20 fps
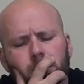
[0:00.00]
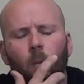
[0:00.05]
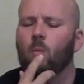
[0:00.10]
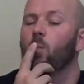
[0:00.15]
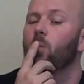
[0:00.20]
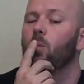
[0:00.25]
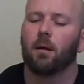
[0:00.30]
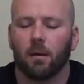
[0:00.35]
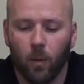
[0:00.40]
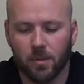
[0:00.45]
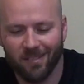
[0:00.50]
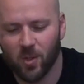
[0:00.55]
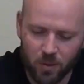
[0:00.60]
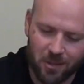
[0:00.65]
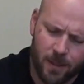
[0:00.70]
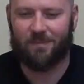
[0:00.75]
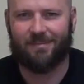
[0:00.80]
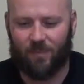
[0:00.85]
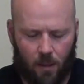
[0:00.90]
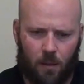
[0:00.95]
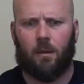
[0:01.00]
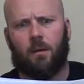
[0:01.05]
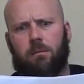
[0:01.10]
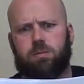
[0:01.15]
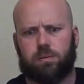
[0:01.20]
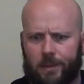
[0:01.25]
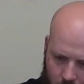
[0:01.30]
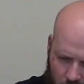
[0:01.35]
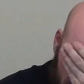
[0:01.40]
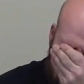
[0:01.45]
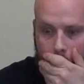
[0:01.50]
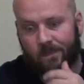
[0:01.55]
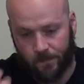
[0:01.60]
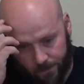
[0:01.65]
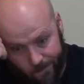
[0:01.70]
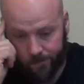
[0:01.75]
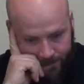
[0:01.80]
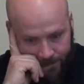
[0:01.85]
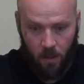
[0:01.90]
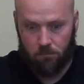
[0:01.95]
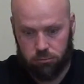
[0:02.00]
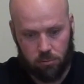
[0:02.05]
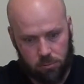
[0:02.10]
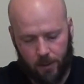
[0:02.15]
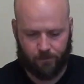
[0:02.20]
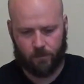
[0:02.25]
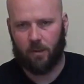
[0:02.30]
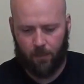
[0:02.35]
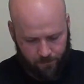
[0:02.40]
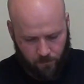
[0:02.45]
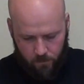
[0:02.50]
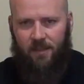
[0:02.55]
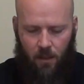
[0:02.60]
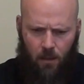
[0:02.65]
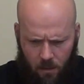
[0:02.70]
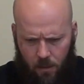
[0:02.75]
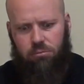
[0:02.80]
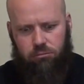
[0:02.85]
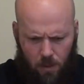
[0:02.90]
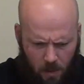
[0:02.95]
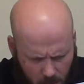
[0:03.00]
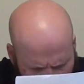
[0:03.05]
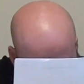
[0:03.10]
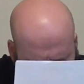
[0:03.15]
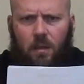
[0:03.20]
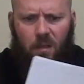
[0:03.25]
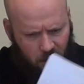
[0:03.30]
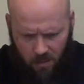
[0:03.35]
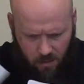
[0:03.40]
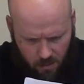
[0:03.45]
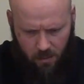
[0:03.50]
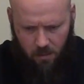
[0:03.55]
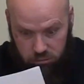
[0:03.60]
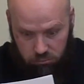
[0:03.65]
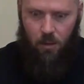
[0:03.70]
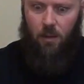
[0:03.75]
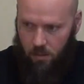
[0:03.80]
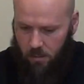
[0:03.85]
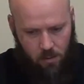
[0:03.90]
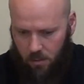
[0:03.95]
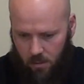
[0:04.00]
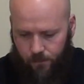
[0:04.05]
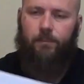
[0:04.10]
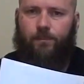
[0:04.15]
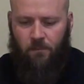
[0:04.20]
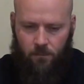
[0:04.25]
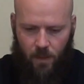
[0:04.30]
some more, then you reread, and next thing you know, you are